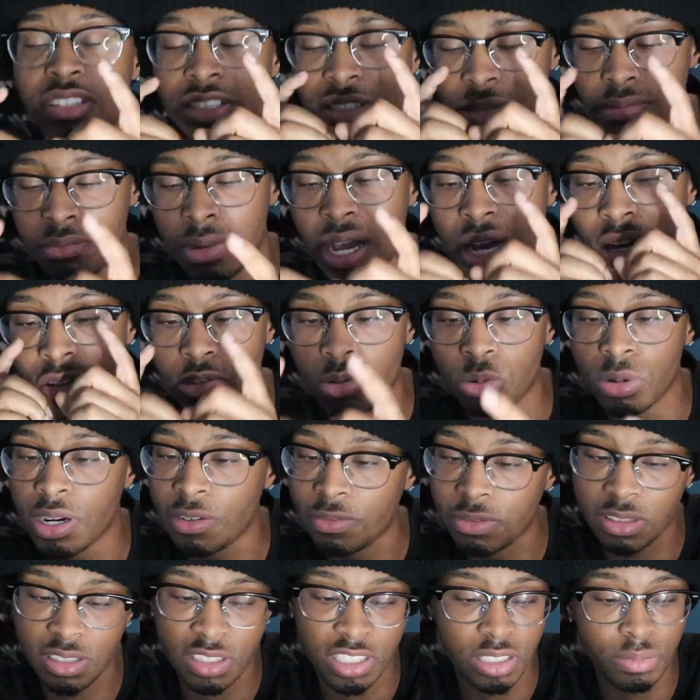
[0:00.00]
Smile through
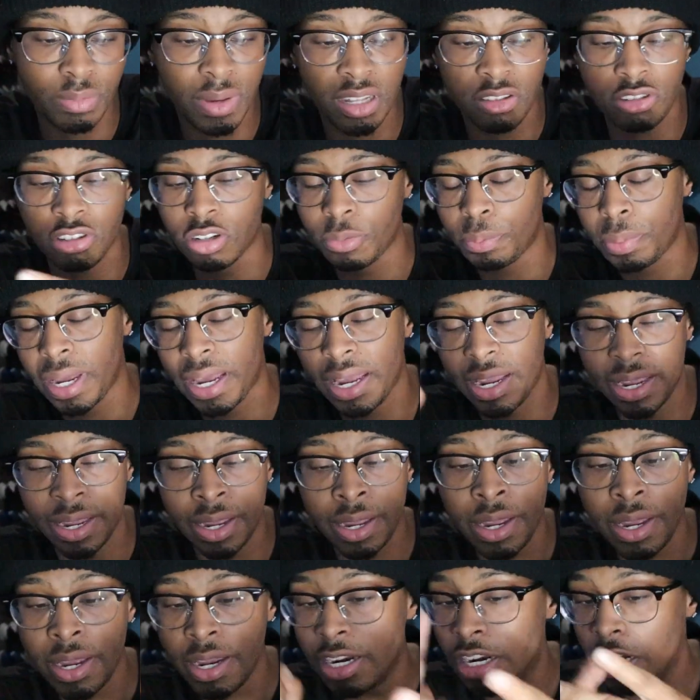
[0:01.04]
everything. Smile through the pain,
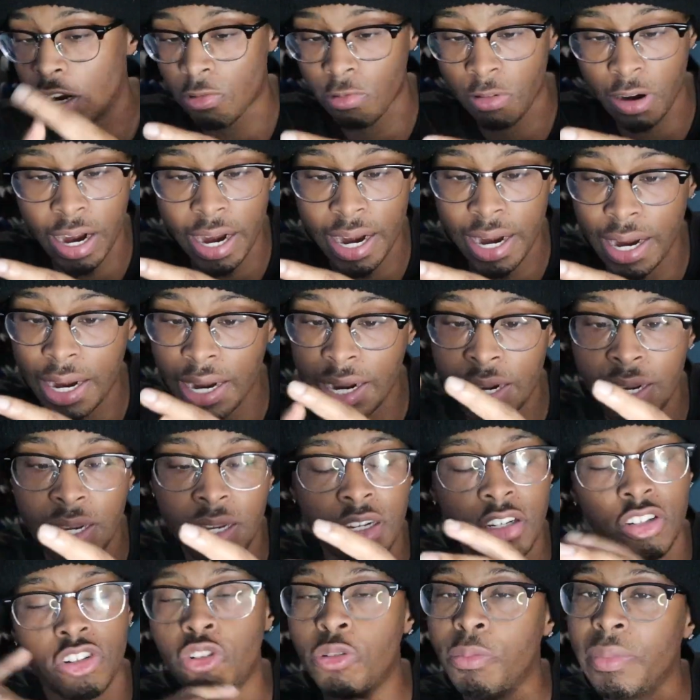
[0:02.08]
the rain,
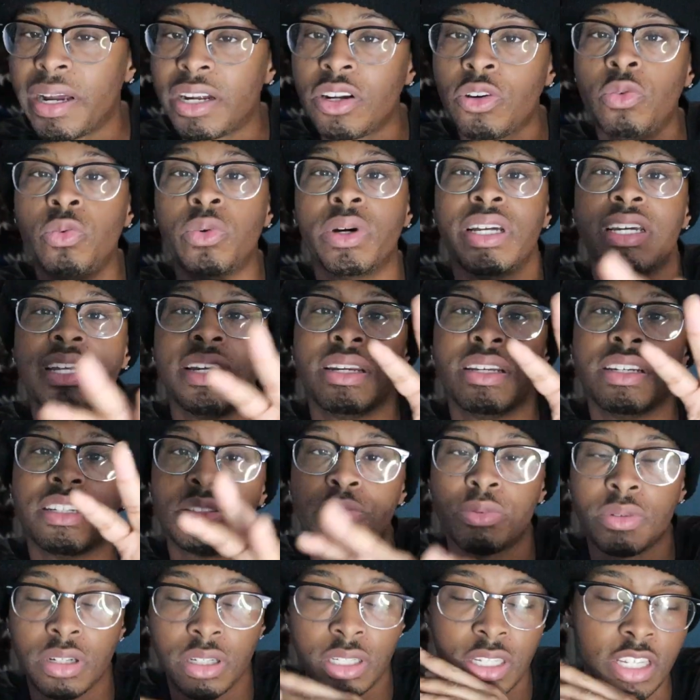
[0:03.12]
no matter what it is,
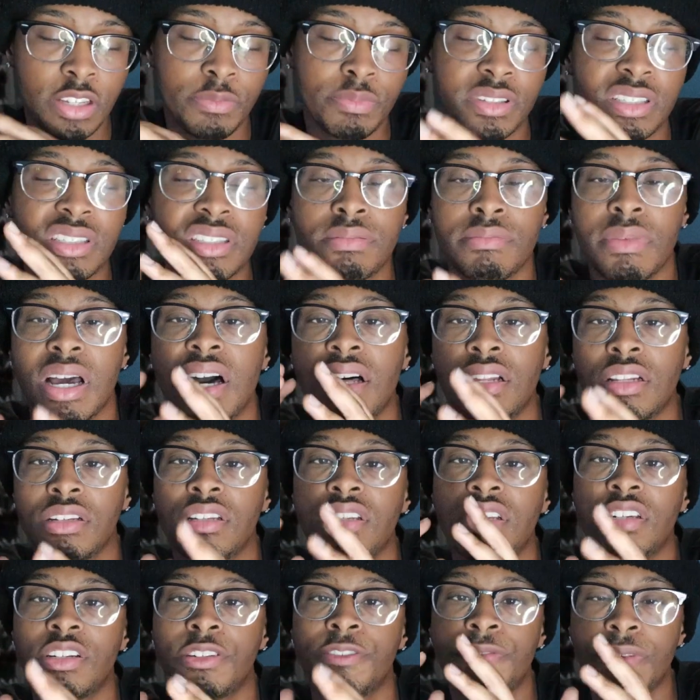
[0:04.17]
bro. Keep a smile
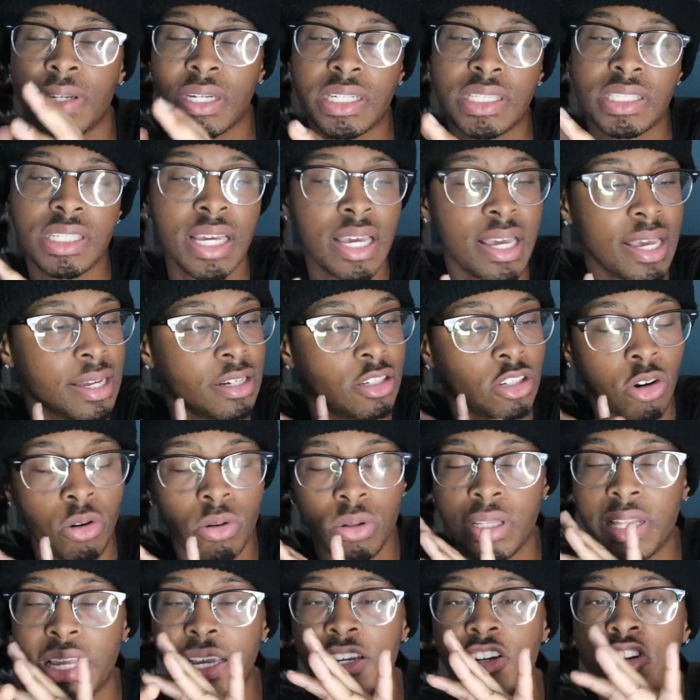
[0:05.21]
on your face.
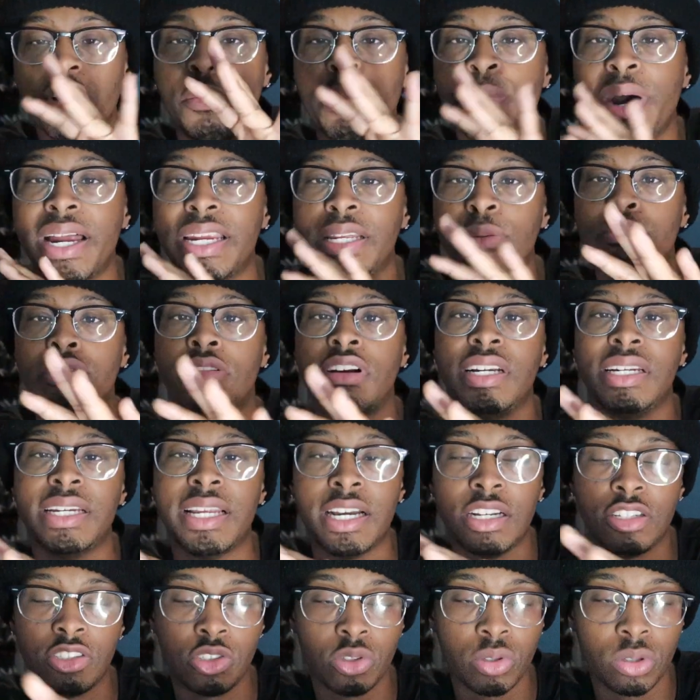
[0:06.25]
Don't let nobody break
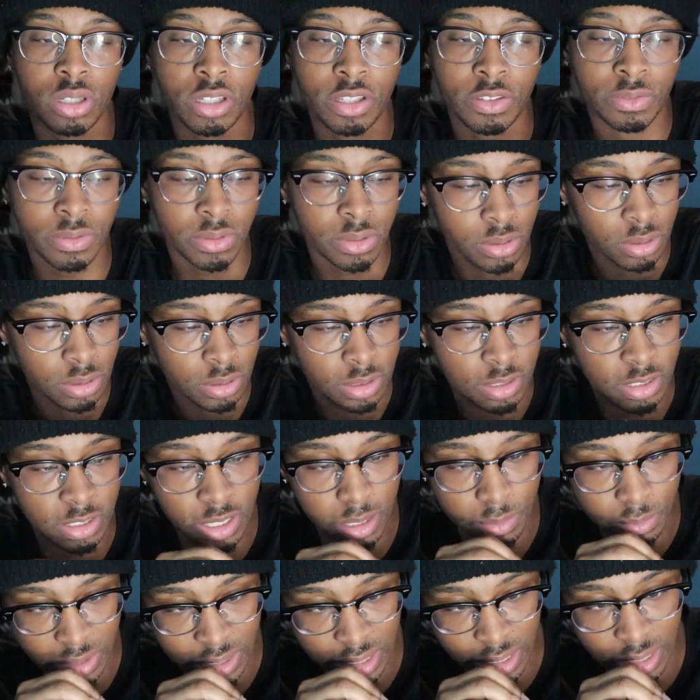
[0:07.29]
that joy of you. You know
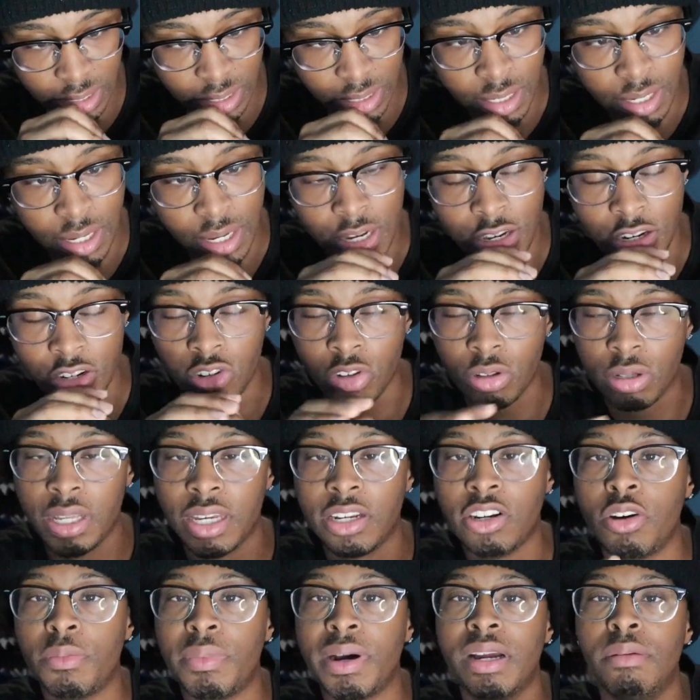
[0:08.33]
what I'm saying? Don't
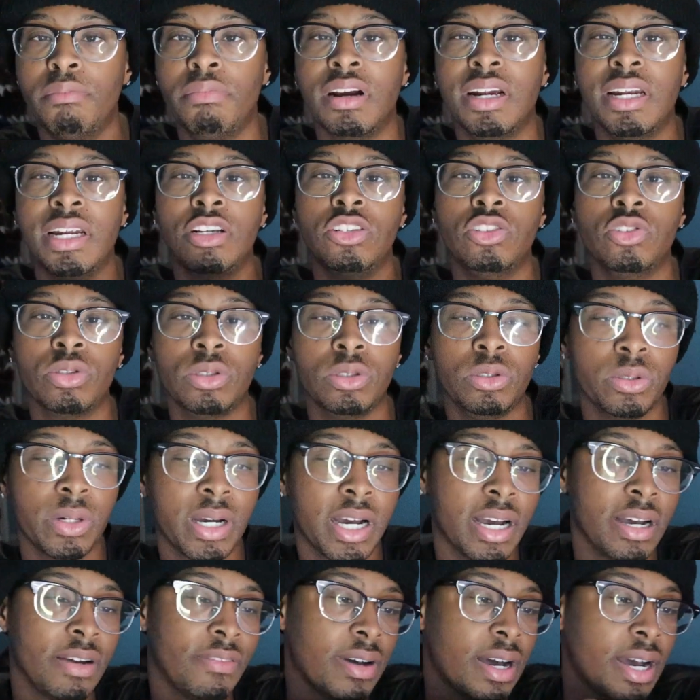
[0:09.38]
let nobody break that joy you
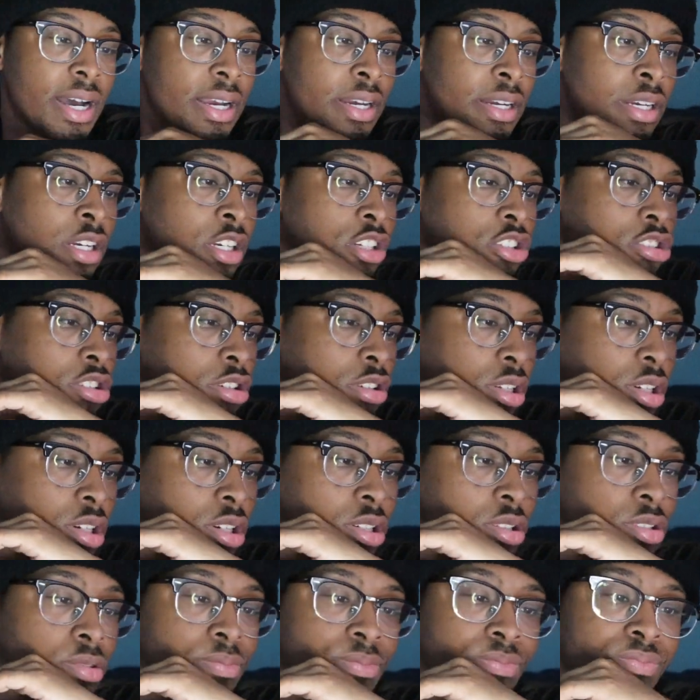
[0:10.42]
have, all right? So,
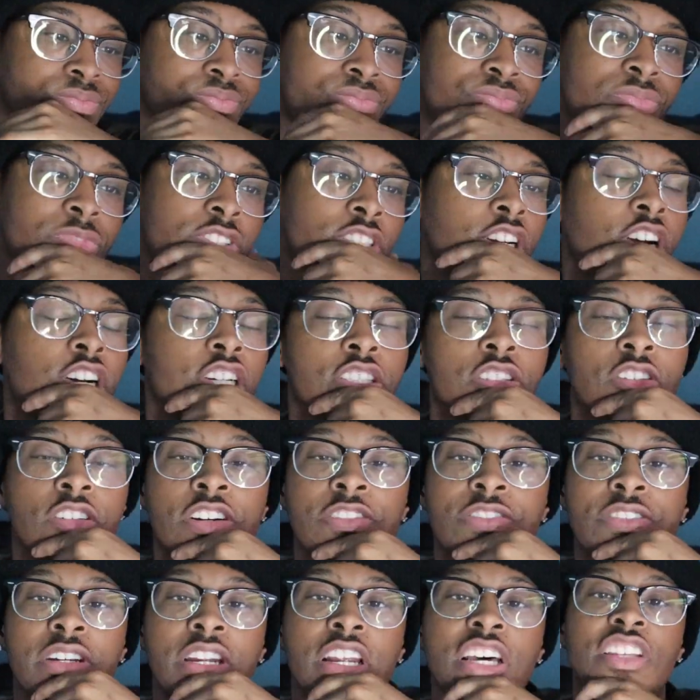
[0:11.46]
look, y'all just
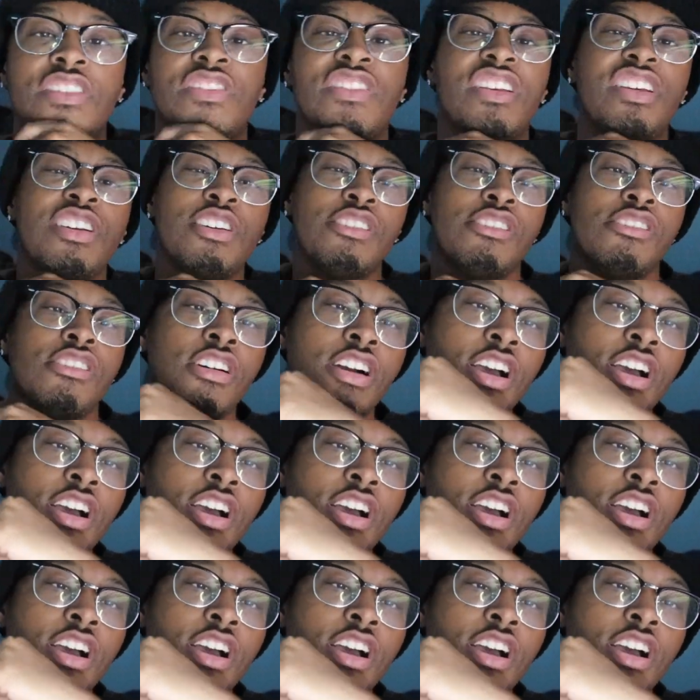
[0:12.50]
great for the next video.